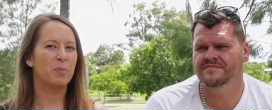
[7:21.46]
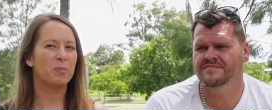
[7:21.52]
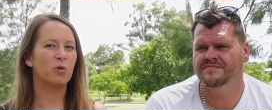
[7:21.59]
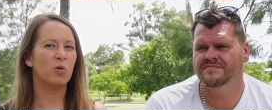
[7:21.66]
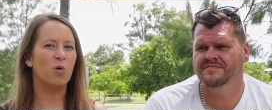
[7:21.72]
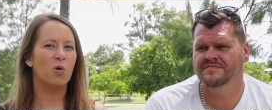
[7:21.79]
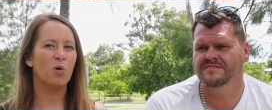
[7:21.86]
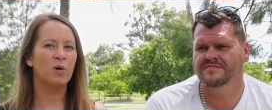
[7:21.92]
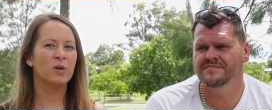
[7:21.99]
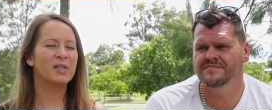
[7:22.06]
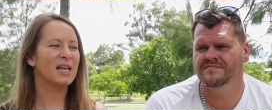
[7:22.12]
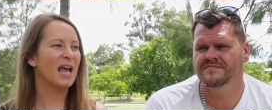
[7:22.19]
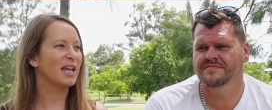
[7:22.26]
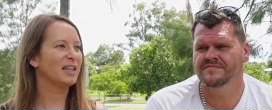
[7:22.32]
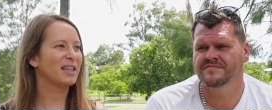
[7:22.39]
Speaker 1: abroad,
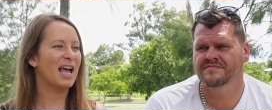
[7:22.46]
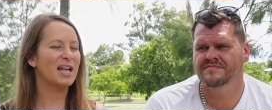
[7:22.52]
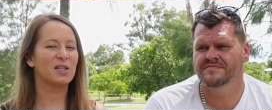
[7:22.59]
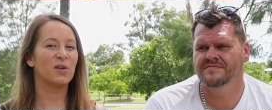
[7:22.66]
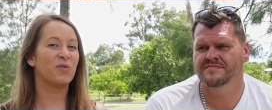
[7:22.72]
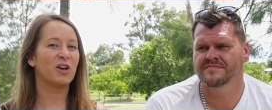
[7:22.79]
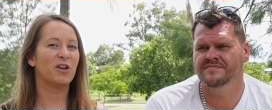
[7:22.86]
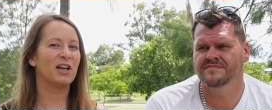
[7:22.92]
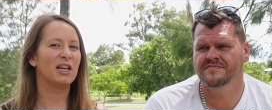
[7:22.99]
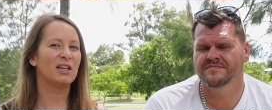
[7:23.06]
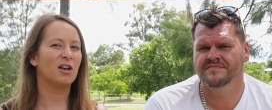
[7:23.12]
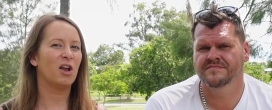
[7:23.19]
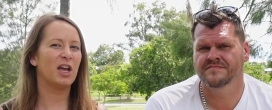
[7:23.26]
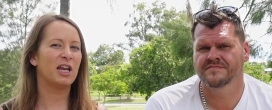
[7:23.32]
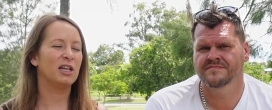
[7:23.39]
and that's a very
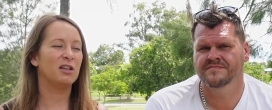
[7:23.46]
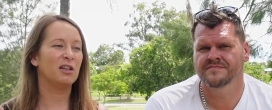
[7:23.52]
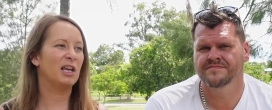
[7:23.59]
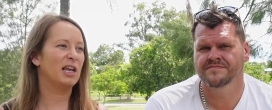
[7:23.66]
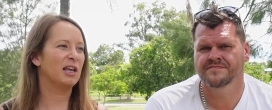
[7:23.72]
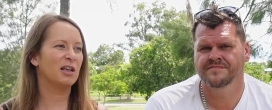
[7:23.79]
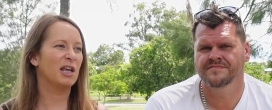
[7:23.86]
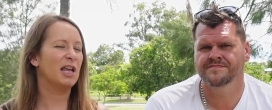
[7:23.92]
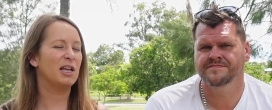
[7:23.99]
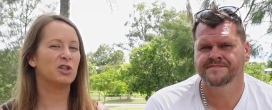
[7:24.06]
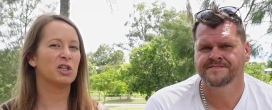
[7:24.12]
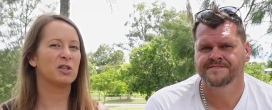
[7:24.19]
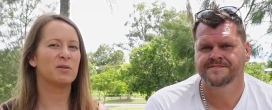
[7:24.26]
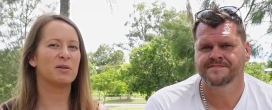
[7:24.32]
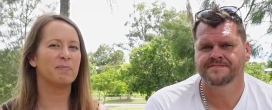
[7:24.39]
like it, it
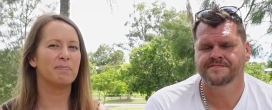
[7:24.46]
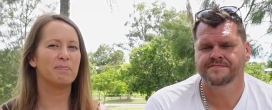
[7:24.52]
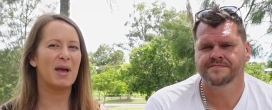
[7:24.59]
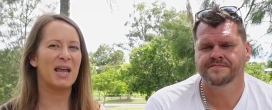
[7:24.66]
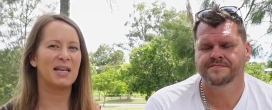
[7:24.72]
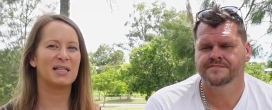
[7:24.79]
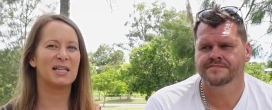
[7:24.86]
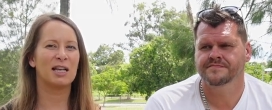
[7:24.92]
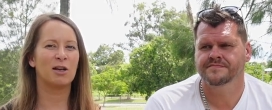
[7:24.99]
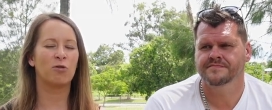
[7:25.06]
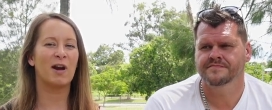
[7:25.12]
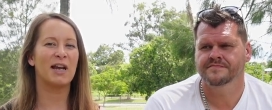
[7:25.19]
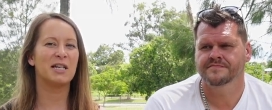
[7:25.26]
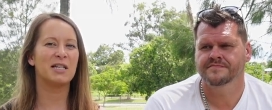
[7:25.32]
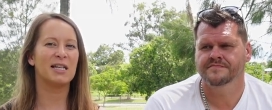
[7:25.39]
just makes it
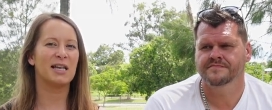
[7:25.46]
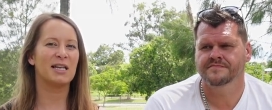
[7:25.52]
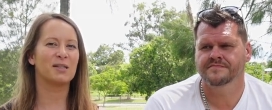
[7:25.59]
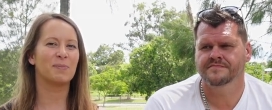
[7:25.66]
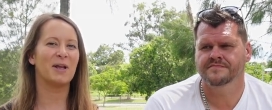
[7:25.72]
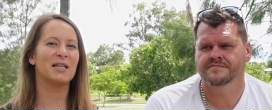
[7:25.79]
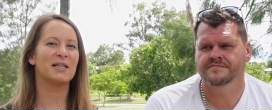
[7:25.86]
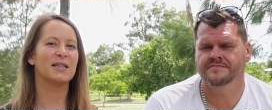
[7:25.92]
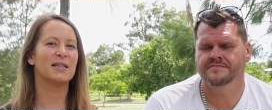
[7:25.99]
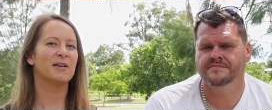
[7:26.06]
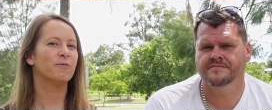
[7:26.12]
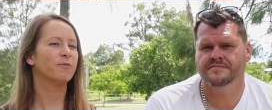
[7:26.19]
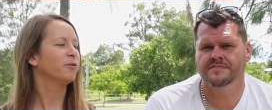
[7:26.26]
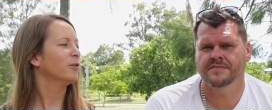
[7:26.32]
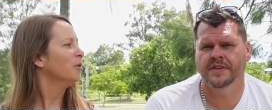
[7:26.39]
crazy expensive.
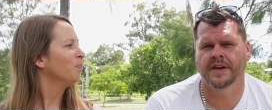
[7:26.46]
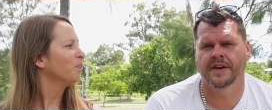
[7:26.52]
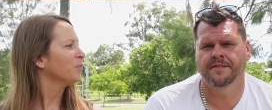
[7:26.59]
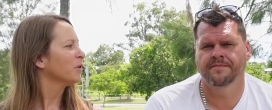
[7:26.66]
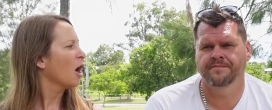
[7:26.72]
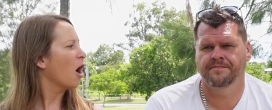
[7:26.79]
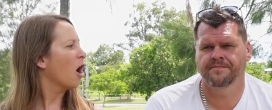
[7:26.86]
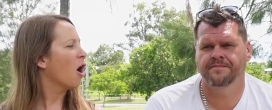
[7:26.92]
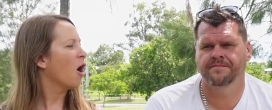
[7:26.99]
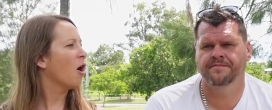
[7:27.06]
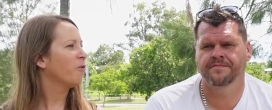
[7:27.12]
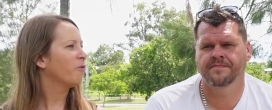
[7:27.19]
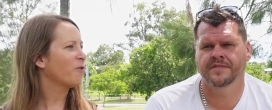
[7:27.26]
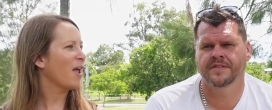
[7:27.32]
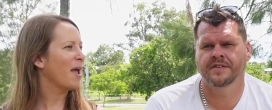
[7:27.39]
Yeah. Our
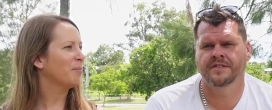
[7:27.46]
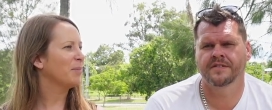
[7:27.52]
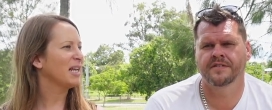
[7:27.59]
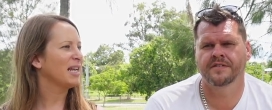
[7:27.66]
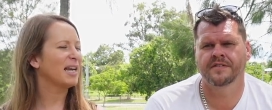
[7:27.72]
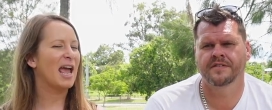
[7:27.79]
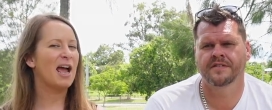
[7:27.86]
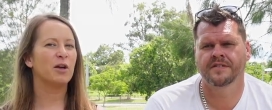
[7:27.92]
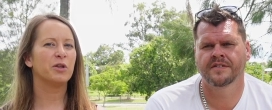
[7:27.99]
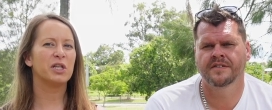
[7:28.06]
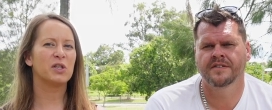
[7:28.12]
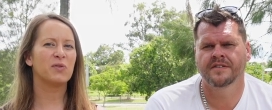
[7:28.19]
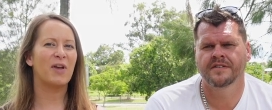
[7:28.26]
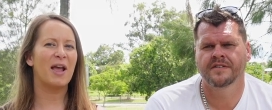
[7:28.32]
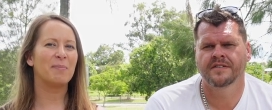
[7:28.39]
family now,
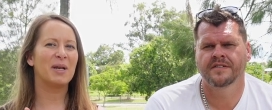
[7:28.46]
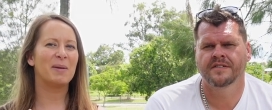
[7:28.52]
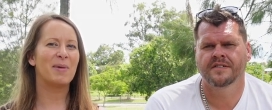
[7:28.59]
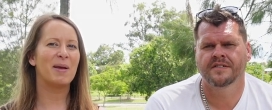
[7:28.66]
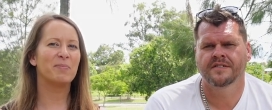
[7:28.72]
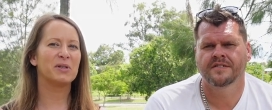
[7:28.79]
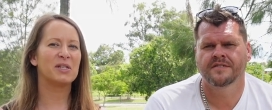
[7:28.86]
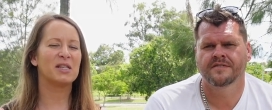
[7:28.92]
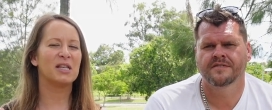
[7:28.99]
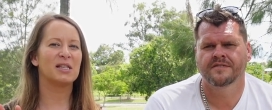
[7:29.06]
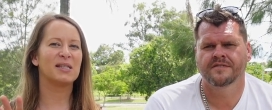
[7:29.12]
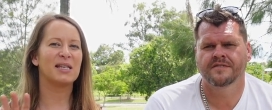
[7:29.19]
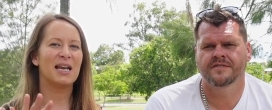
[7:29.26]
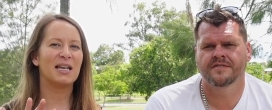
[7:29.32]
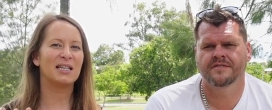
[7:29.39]
there's family members that
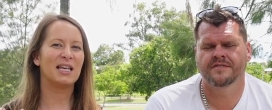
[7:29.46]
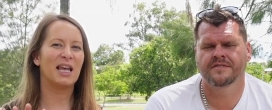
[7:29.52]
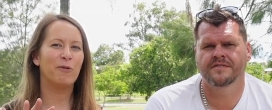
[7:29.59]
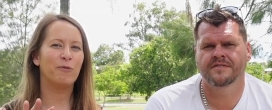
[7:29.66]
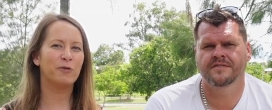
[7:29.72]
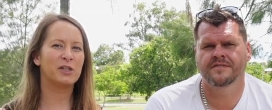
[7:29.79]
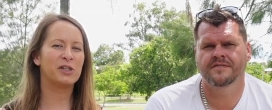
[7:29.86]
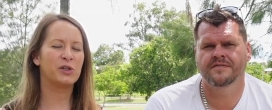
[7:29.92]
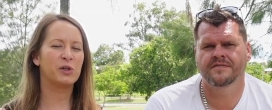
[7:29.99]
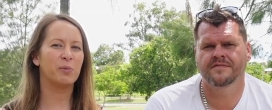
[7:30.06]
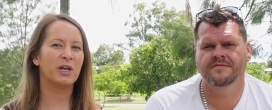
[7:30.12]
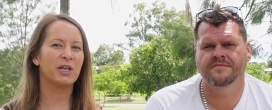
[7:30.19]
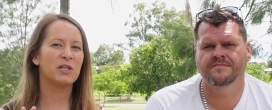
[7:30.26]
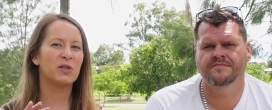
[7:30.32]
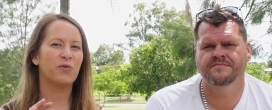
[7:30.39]
send gifts to
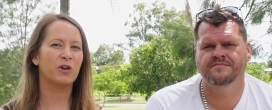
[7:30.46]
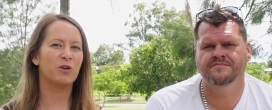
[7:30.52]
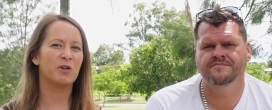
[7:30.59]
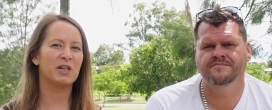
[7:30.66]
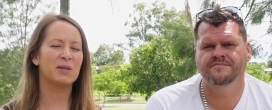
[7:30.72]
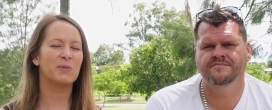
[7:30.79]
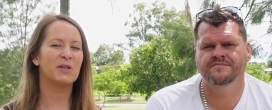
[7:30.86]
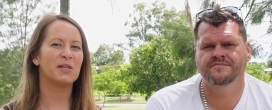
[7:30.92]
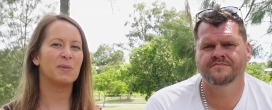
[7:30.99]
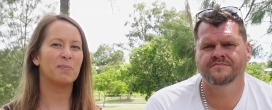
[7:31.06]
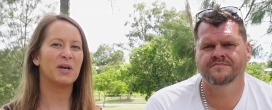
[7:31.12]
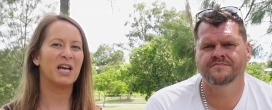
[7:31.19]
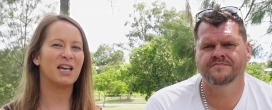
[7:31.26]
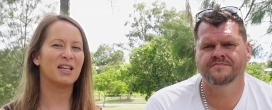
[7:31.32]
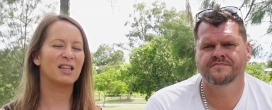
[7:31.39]
us for Christmas and
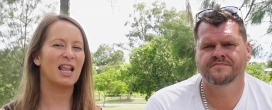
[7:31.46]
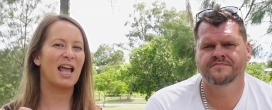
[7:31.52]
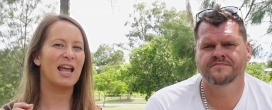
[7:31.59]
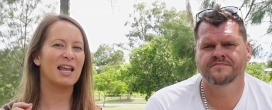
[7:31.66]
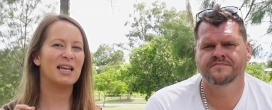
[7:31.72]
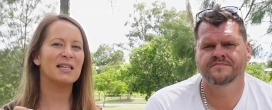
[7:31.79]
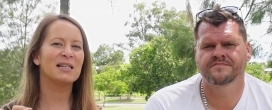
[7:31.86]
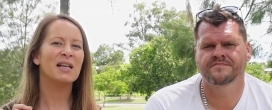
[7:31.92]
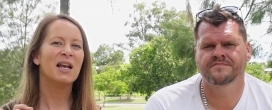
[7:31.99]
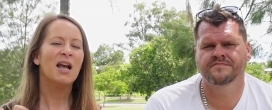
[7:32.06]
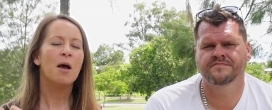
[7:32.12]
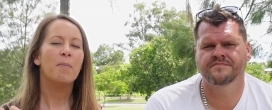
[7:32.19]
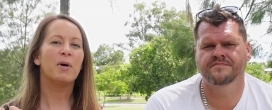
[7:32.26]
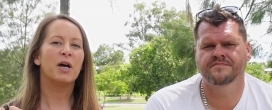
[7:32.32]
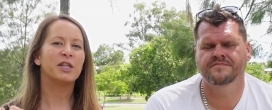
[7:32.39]
birthdays,
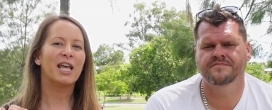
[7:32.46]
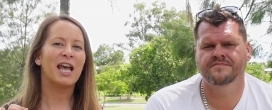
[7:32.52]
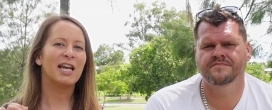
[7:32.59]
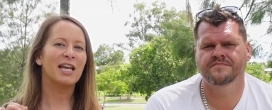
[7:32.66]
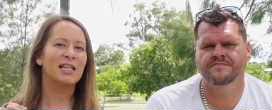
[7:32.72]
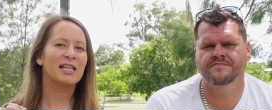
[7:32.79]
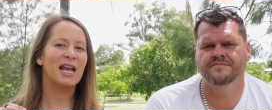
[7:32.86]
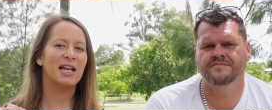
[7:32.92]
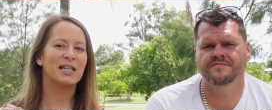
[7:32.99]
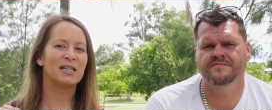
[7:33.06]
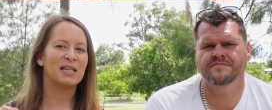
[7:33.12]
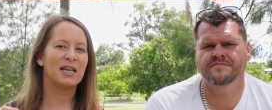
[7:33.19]
but they tend